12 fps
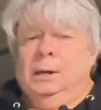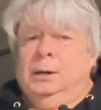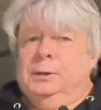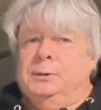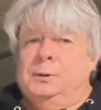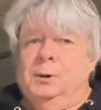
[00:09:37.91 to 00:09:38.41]

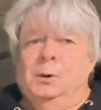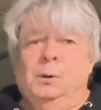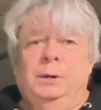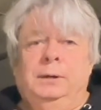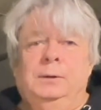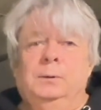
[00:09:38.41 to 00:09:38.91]
So
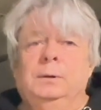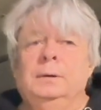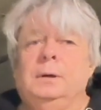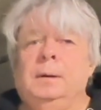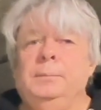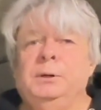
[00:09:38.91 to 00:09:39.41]
you can
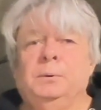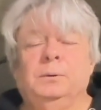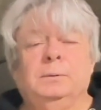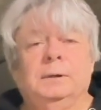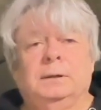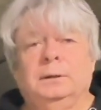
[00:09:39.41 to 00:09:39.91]
come to your own
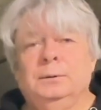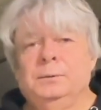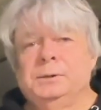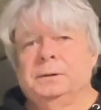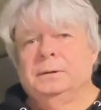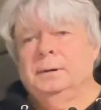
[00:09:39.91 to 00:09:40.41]

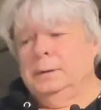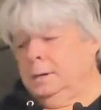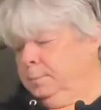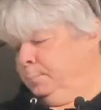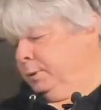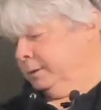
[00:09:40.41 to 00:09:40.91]
conclusion,
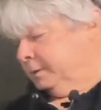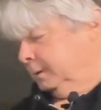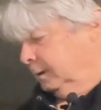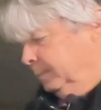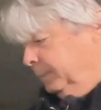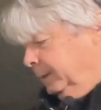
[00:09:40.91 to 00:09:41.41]
but
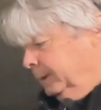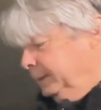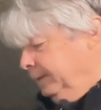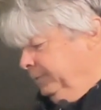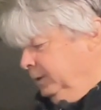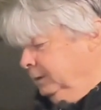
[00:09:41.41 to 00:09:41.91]
they
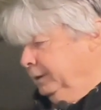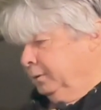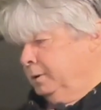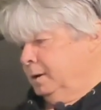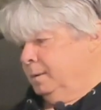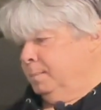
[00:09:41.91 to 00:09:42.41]
definitely are
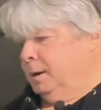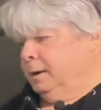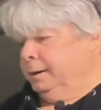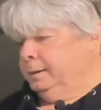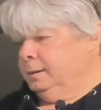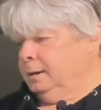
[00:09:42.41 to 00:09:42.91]
not
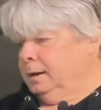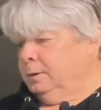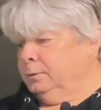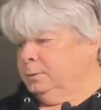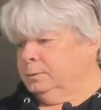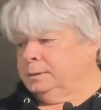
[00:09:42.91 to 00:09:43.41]
mine. I
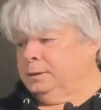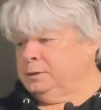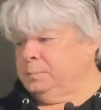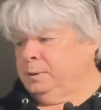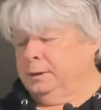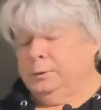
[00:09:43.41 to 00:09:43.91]
don't touch
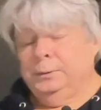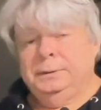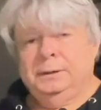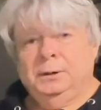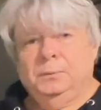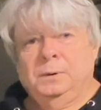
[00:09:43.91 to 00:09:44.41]
my hood
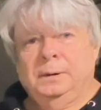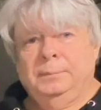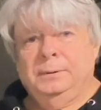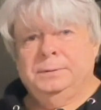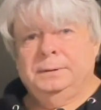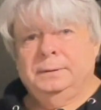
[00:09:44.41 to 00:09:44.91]
here when I'm
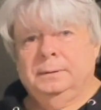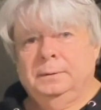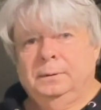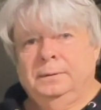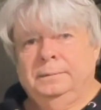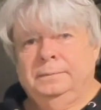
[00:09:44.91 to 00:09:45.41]
using
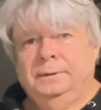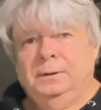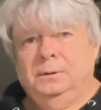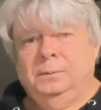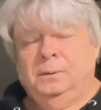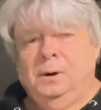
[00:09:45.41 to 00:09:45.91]
or,
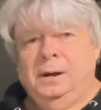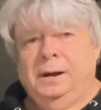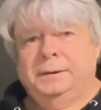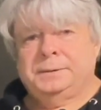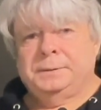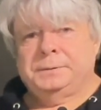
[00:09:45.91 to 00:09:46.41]

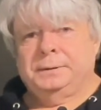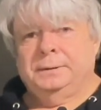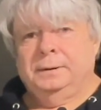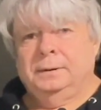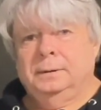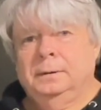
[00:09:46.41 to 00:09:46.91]
accessing
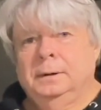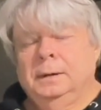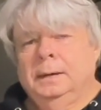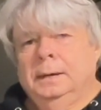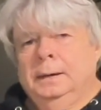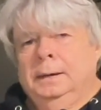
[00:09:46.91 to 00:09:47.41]
the
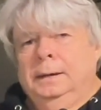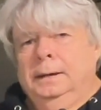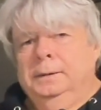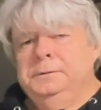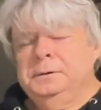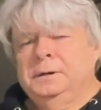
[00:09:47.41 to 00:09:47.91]

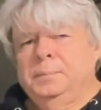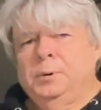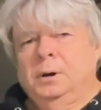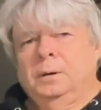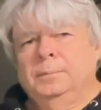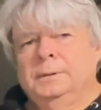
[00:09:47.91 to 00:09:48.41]
engine
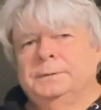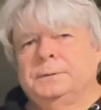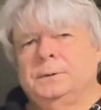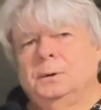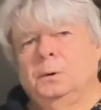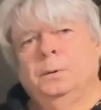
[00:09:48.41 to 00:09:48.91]
compartment.
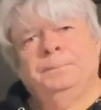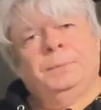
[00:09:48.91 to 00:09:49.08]
So